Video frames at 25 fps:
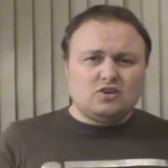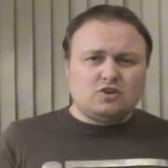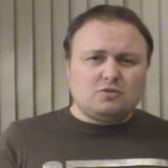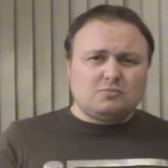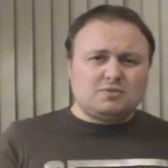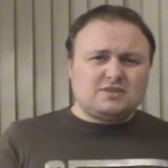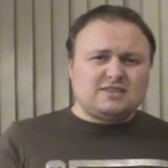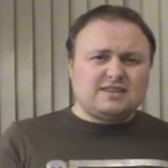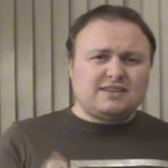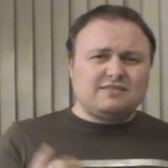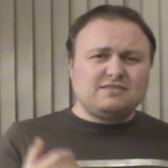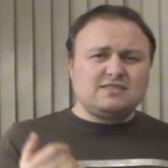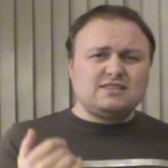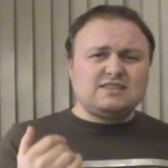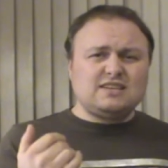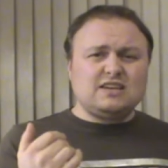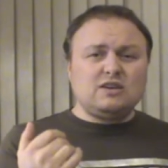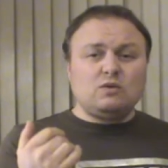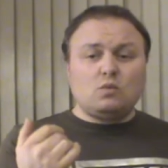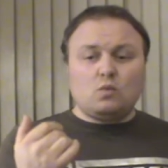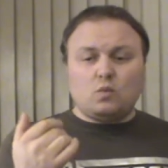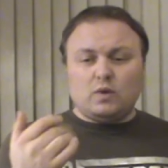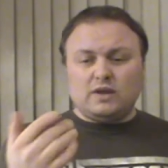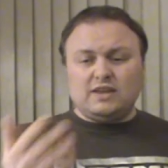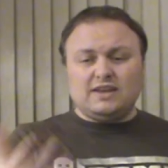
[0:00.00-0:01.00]
Number
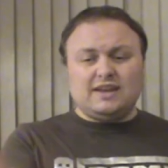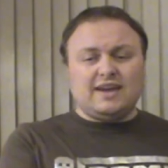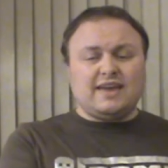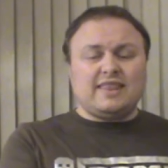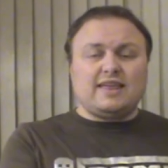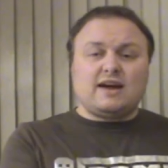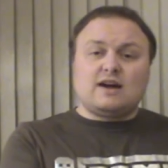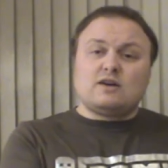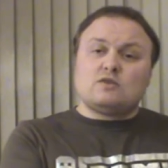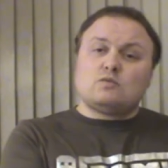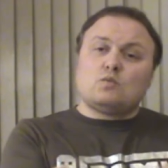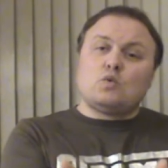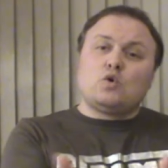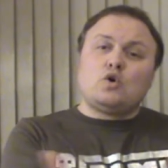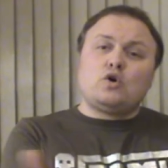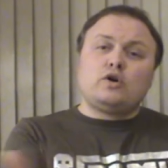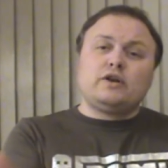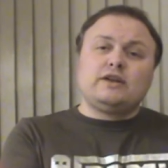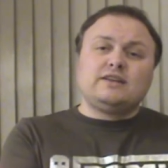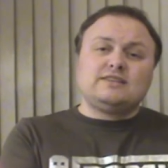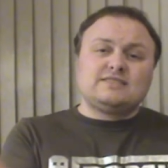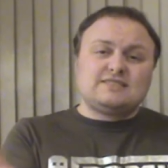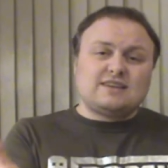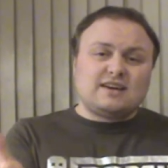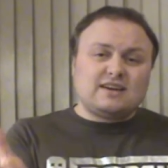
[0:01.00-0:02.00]
17, when you get that
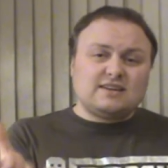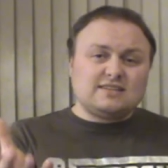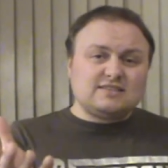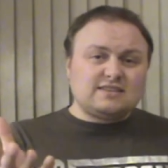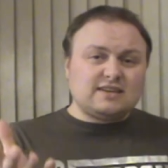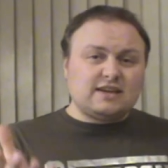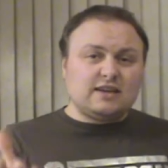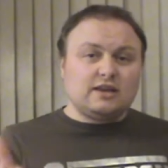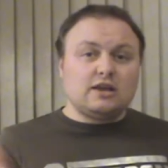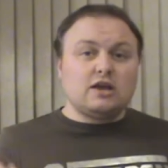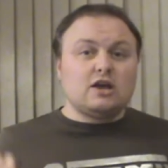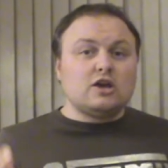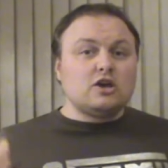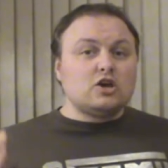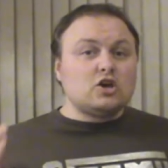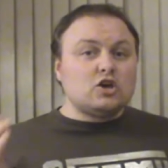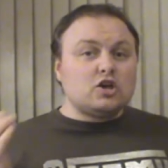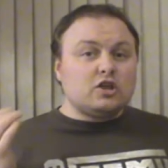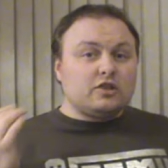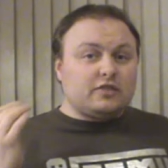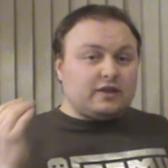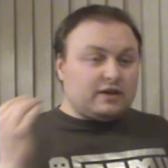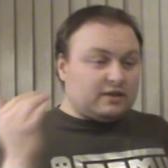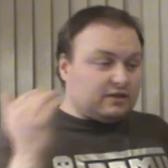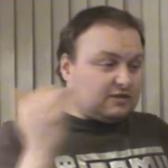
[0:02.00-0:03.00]
warning sign saying
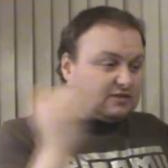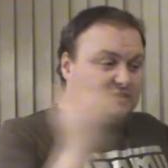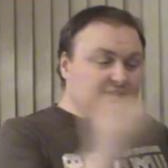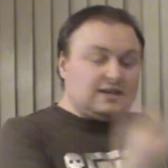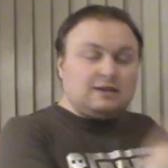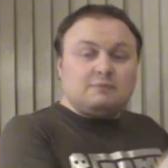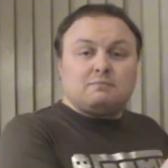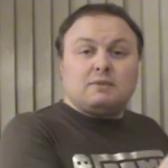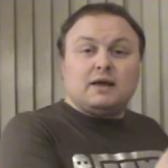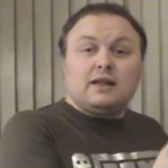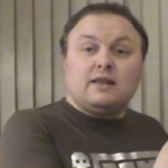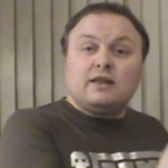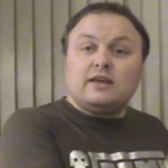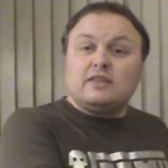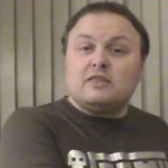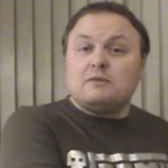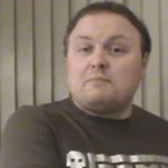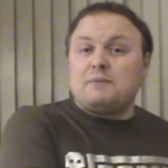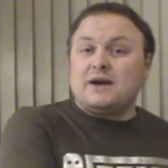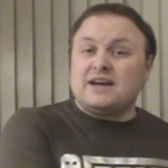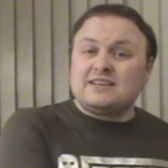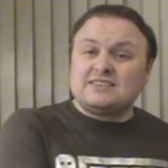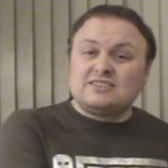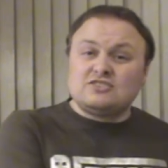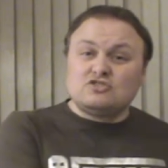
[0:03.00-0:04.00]
that the seatbelt in the
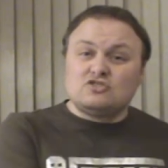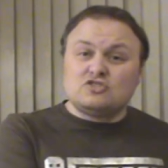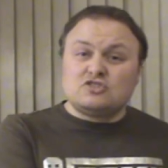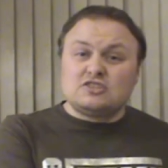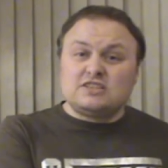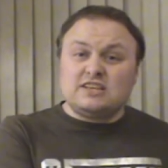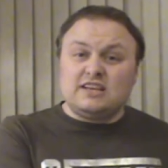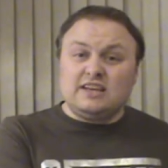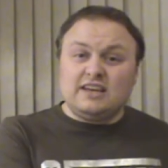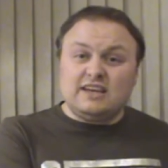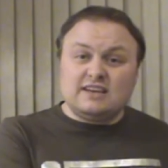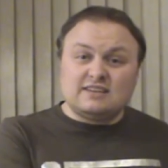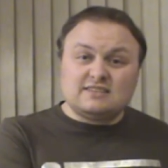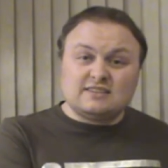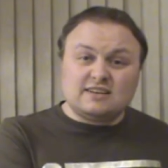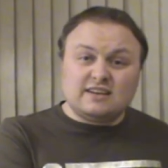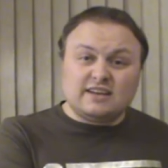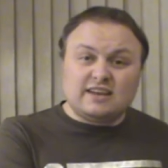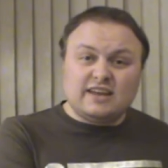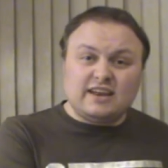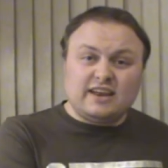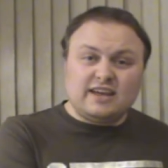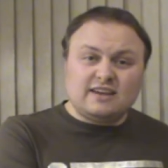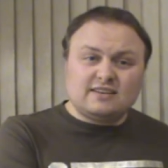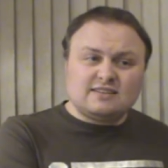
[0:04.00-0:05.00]
passenger seat isn't
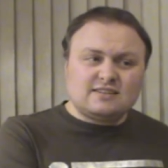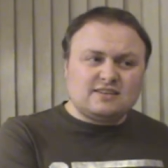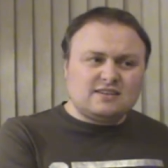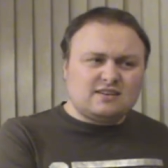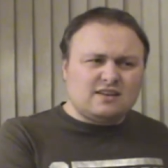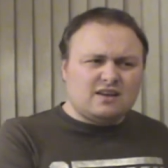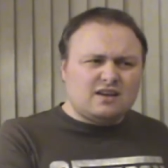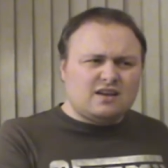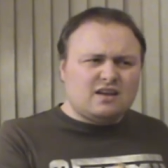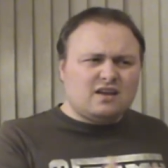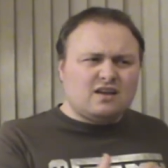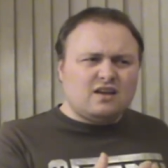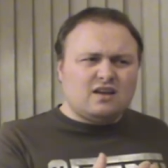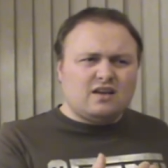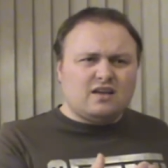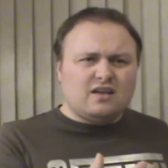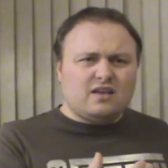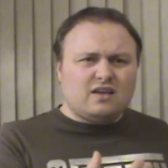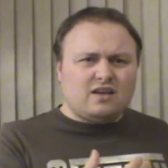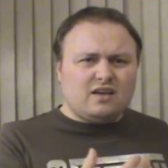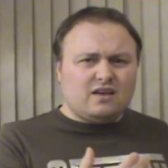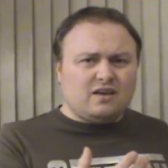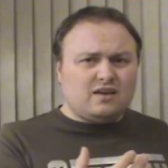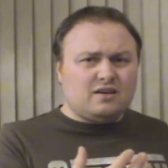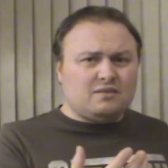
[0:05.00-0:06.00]
connected.
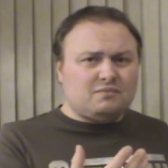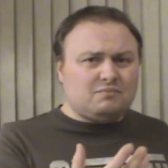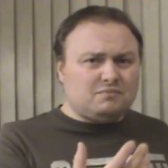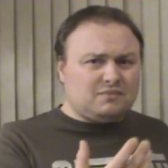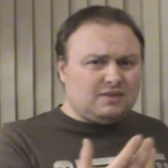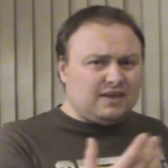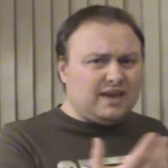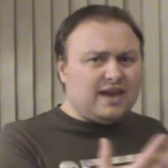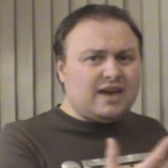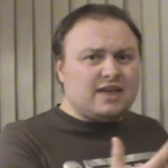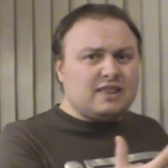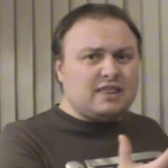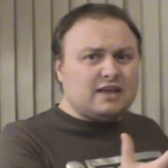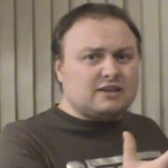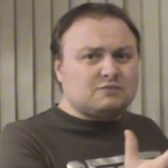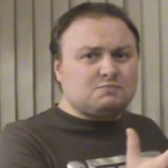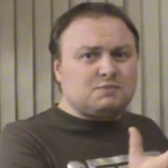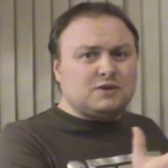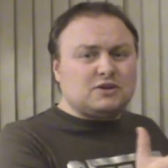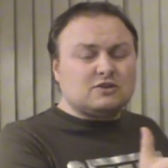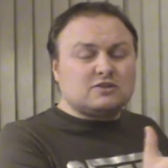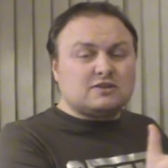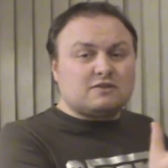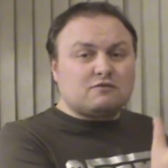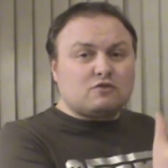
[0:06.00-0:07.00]
Yeah, that's
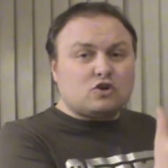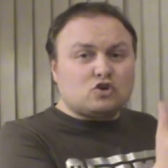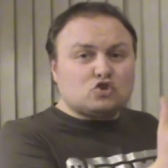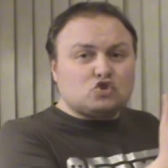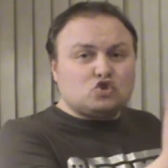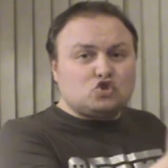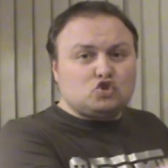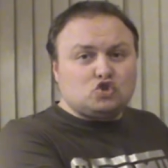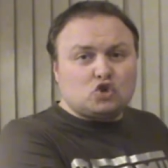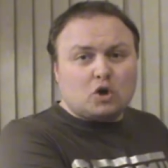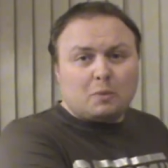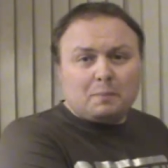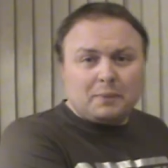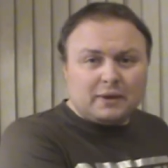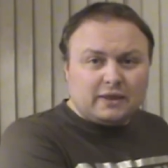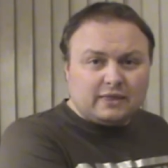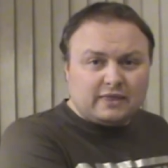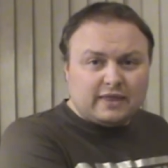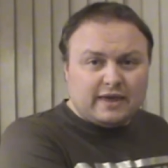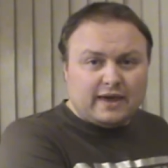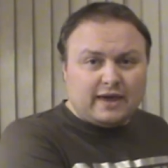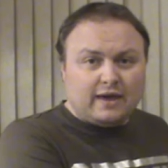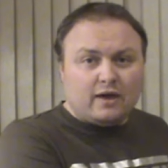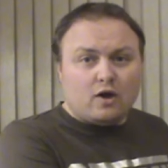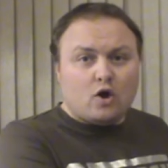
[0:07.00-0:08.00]
because I've got shopping
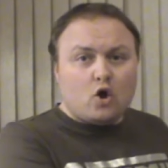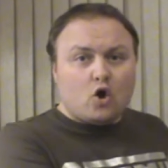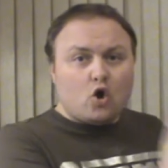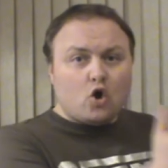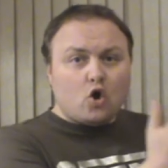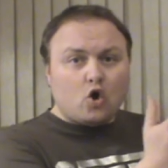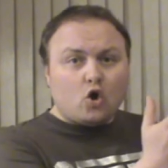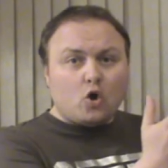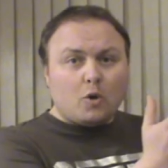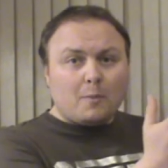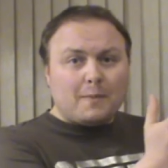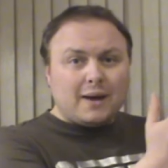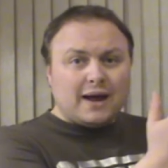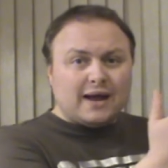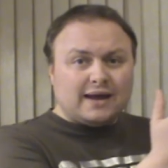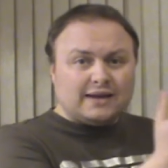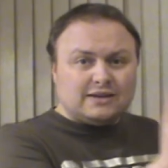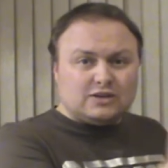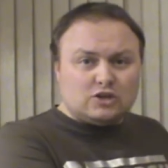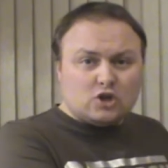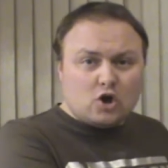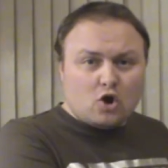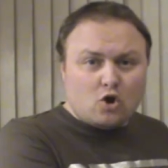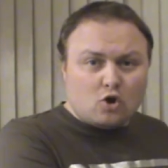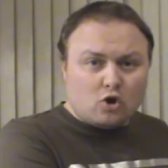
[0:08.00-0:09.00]
there or my
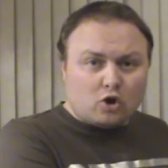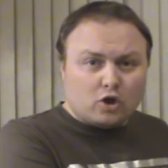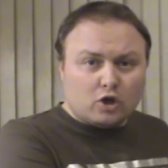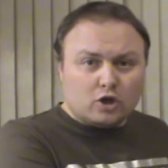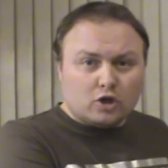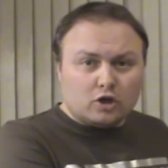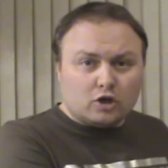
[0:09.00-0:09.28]
dog.